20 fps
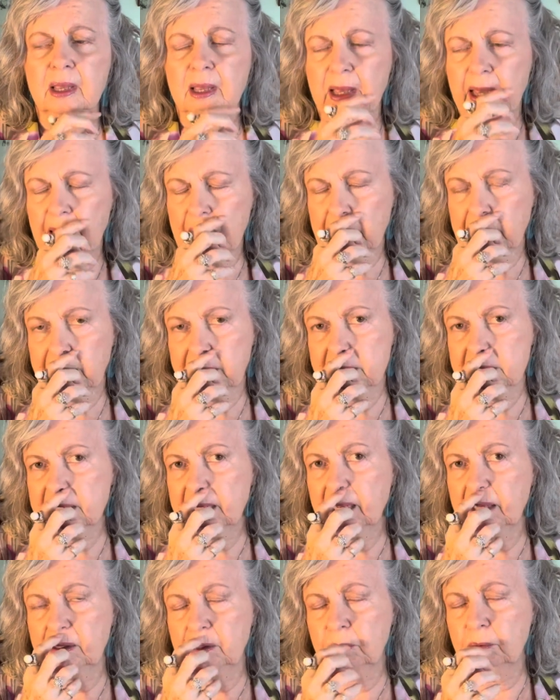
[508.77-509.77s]
and I can
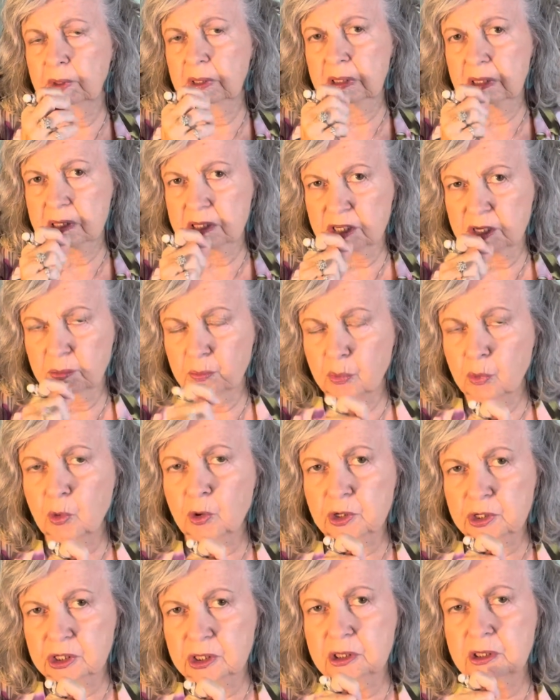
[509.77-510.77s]
tell you it is
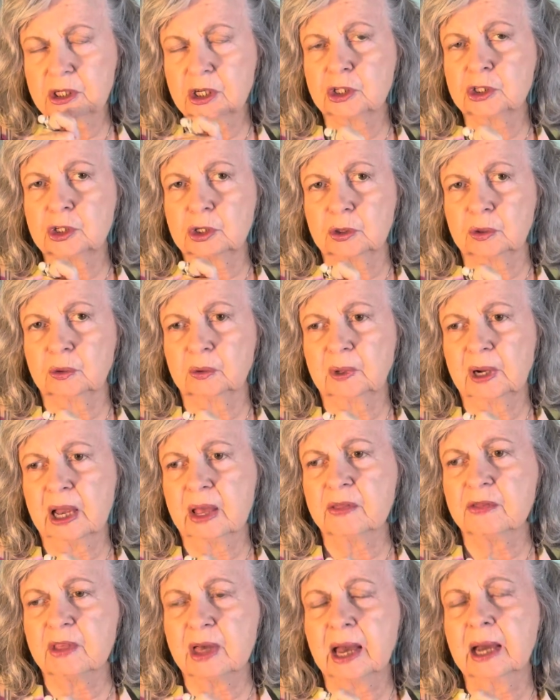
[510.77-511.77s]
important to do,
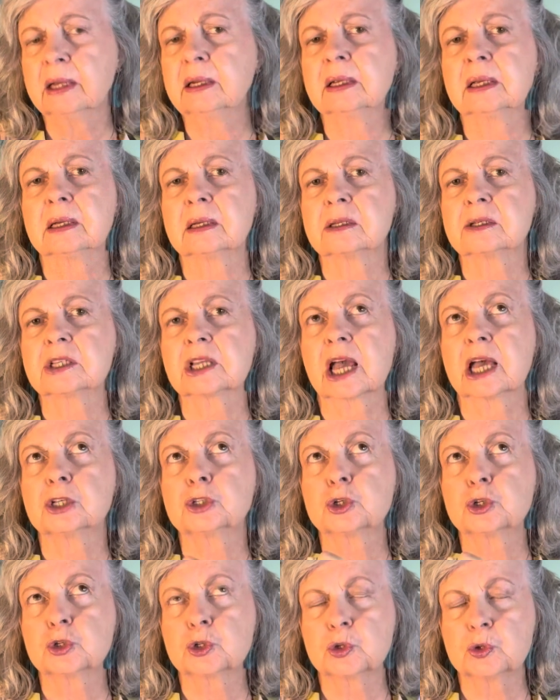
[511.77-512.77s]
and that is
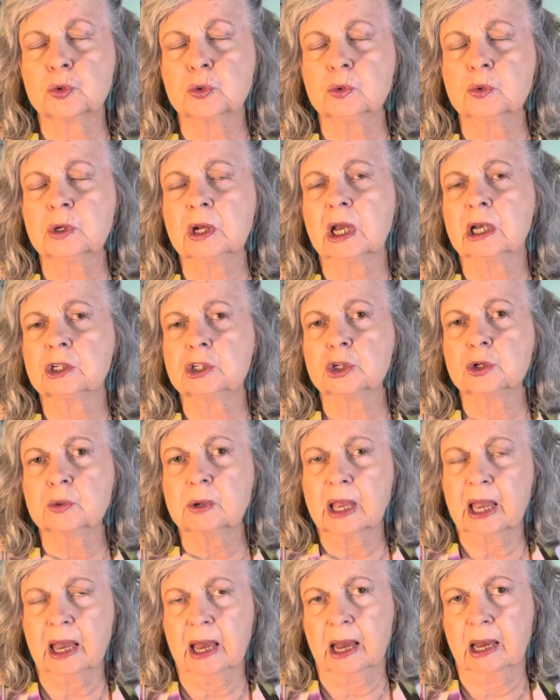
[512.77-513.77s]
as soon as you
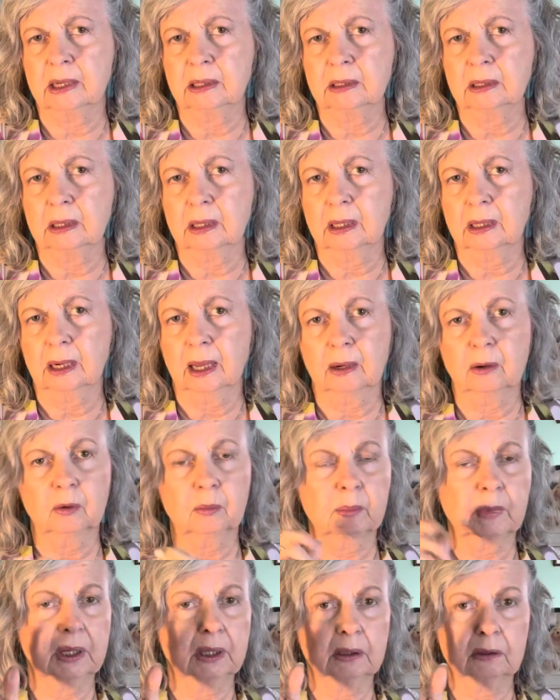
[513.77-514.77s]
can, and I
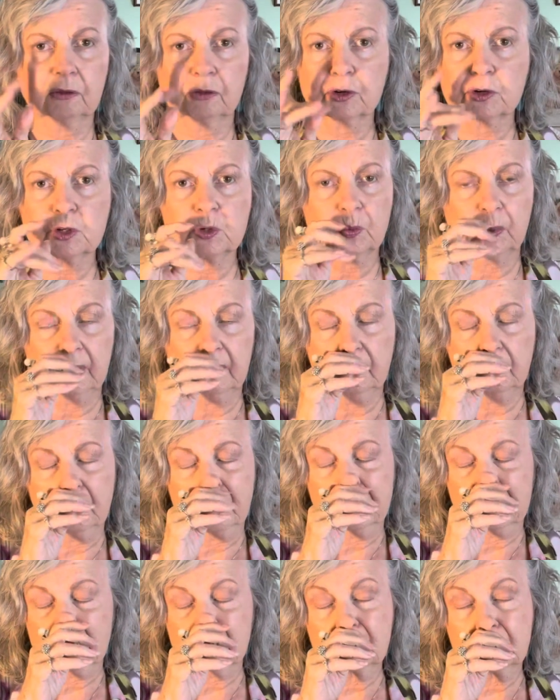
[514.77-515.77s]
don't mean the first week,
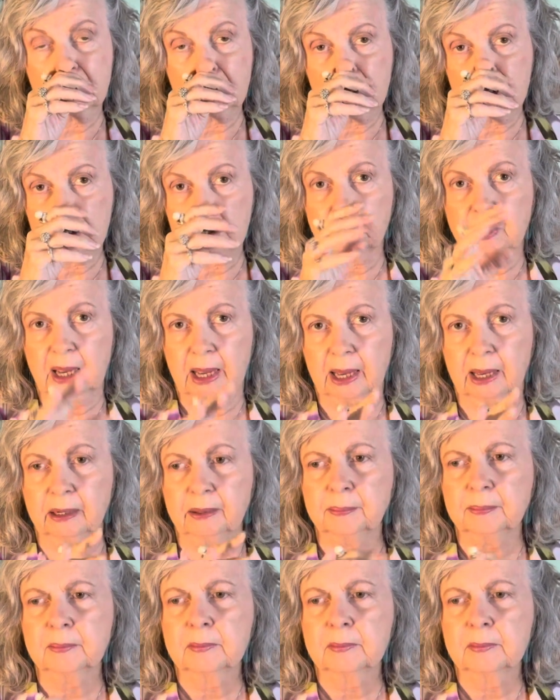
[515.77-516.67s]
but as soon as you can,